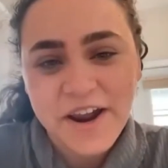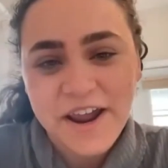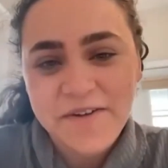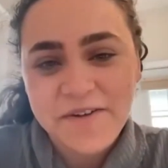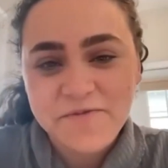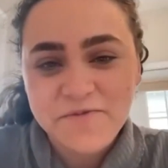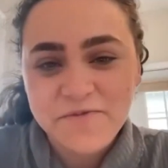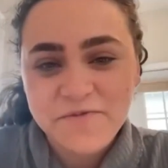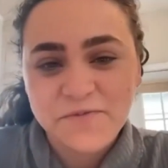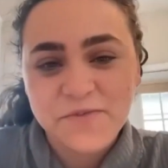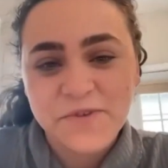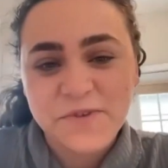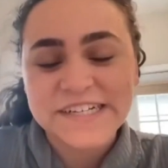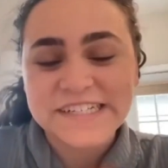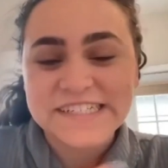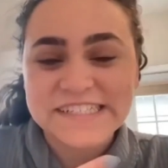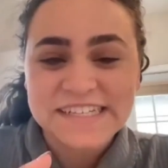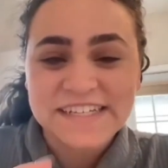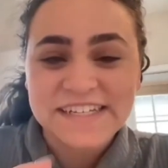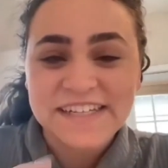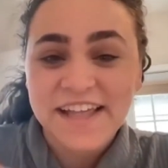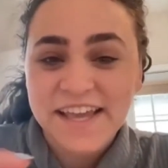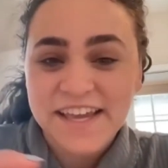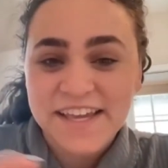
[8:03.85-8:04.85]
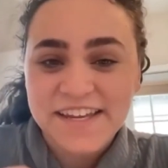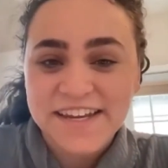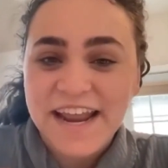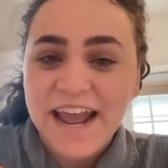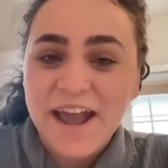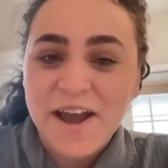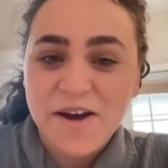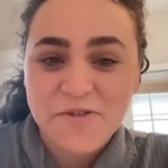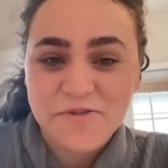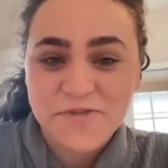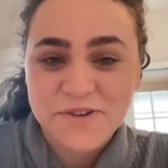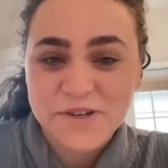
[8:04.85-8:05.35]
And what is it like
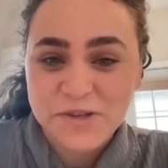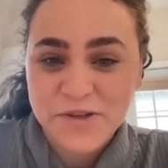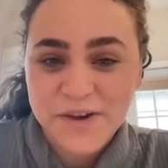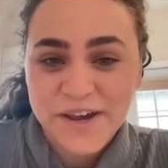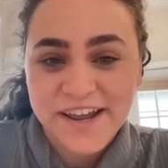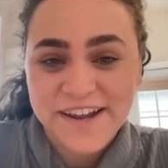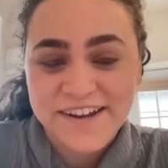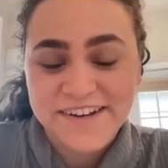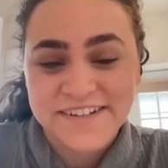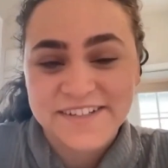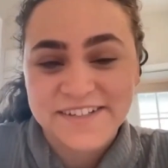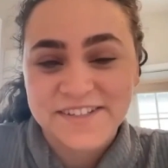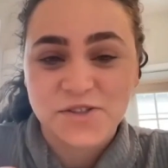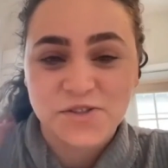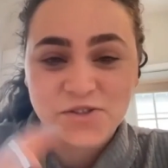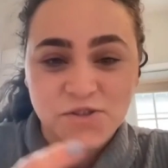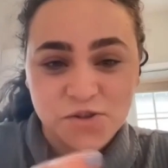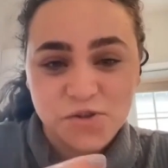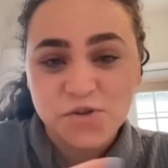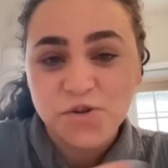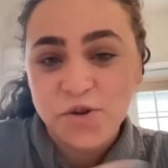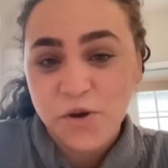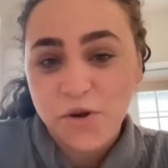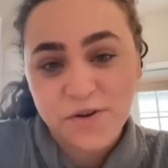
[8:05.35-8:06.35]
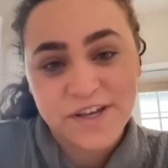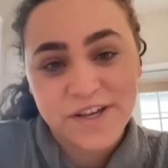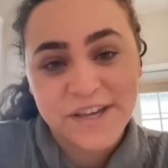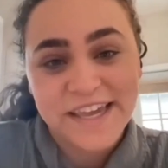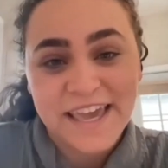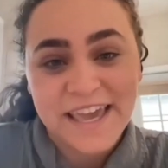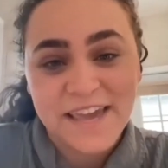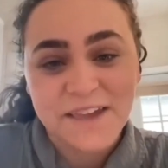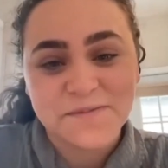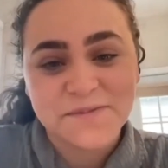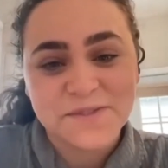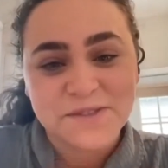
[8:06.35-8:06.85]
now when you kind of do go to
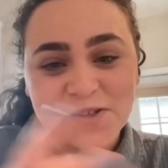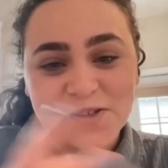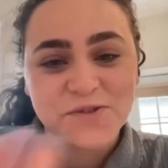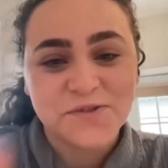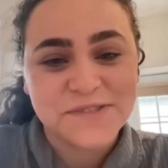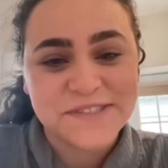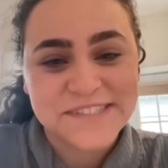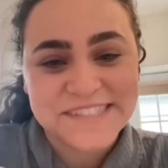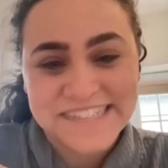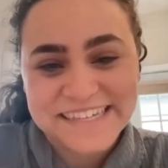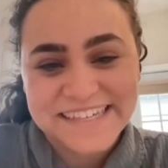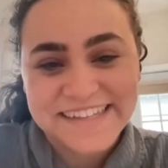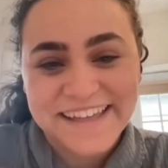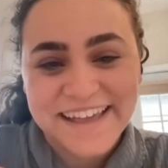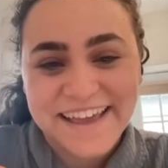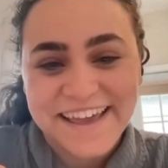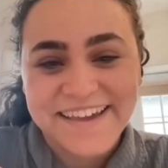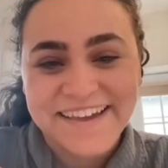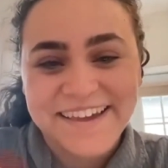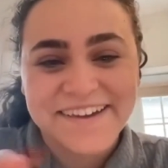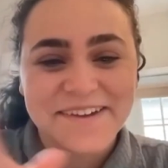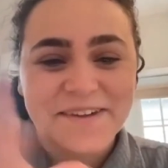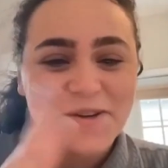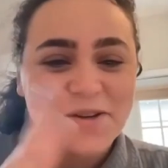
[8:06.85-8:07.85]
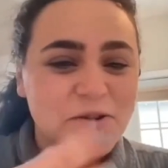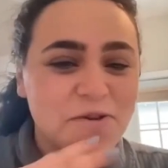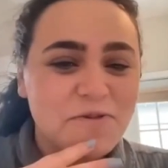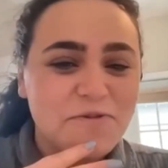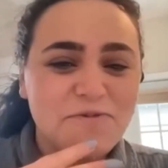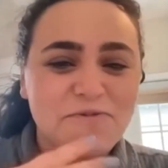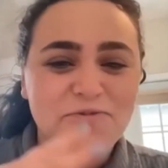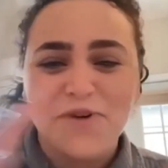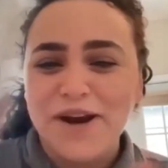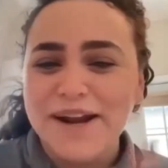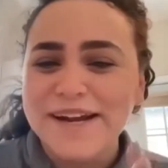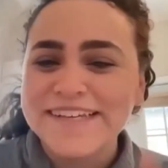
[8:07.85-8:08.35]
games and you see like
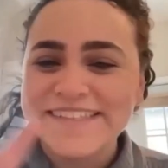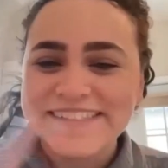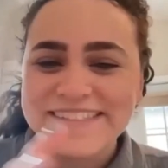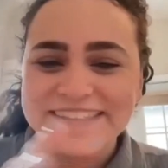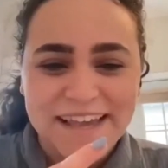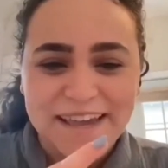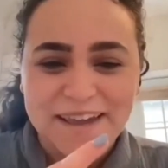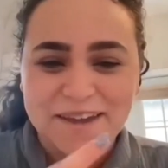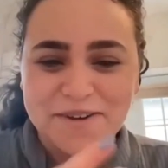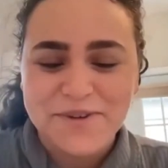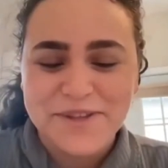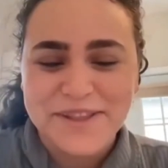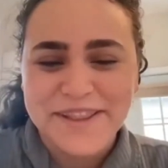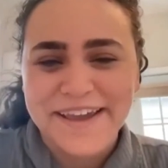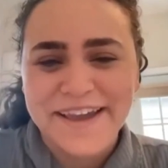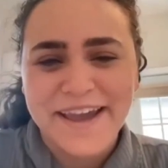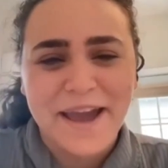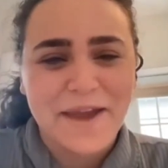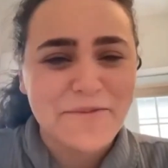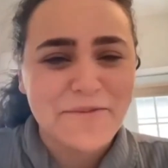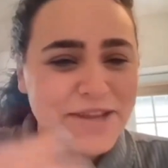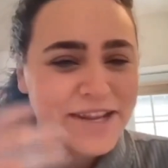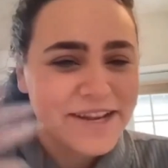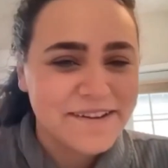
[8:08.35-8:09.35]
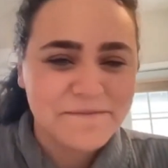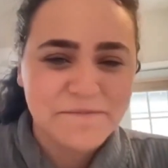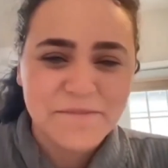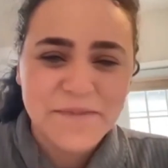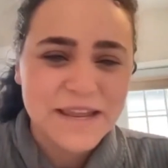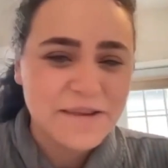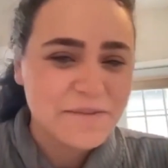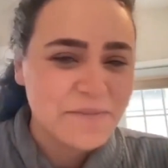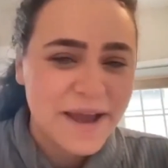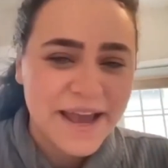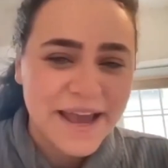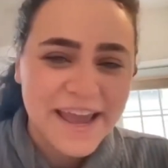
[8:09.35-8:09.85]
what it's like when like I mean
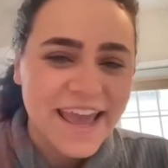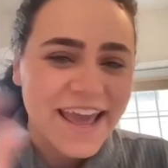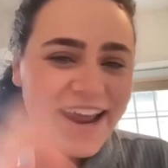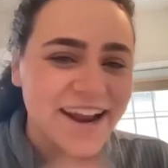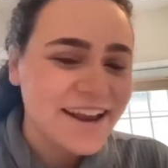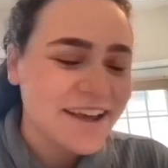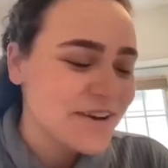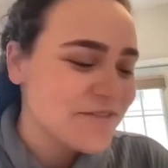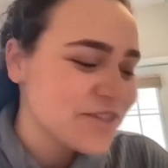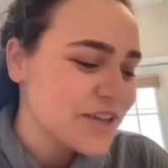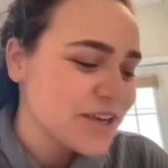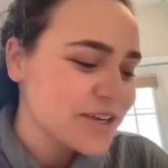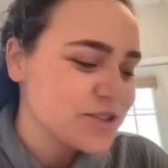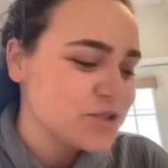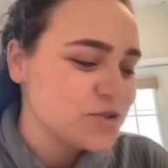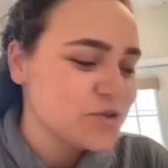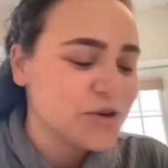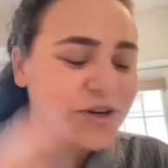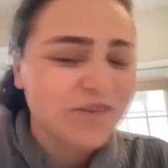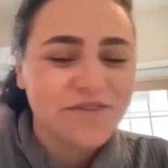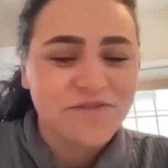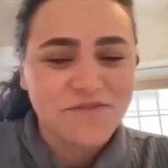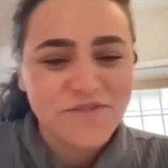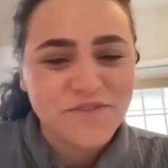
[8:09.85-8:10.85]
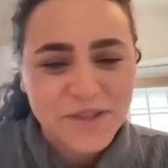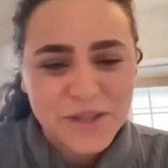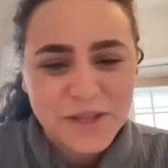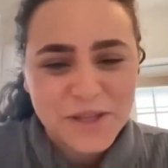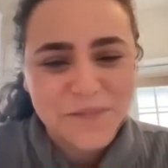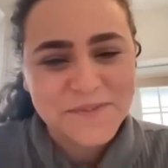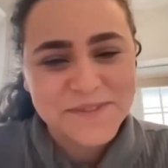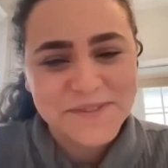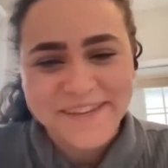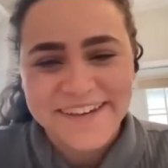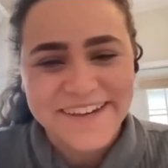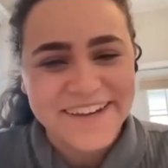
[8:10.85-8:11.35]
in my head I have like Jordan
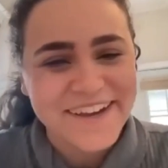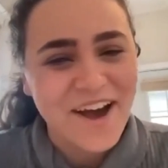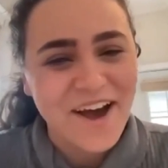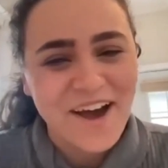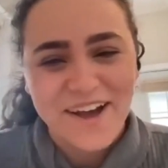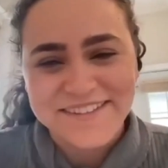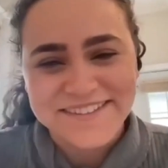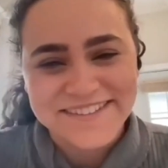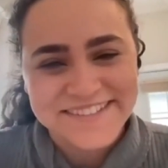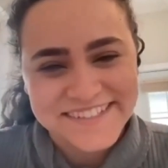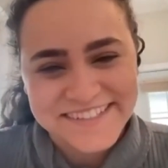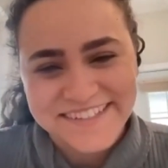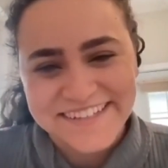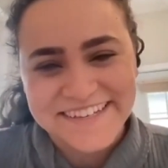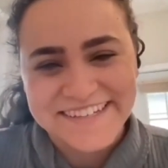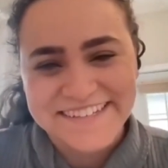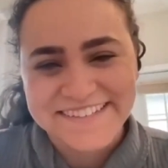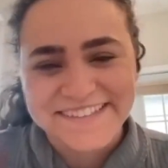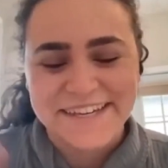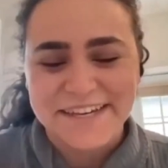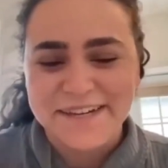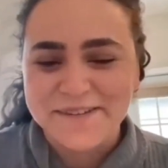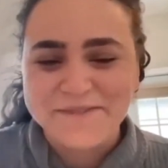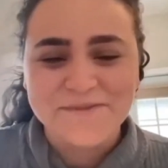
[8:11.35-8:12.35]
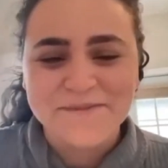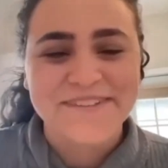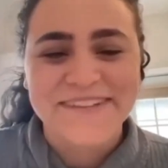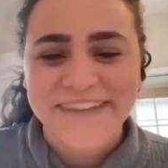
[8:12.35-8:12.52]
Phillips like constantly is like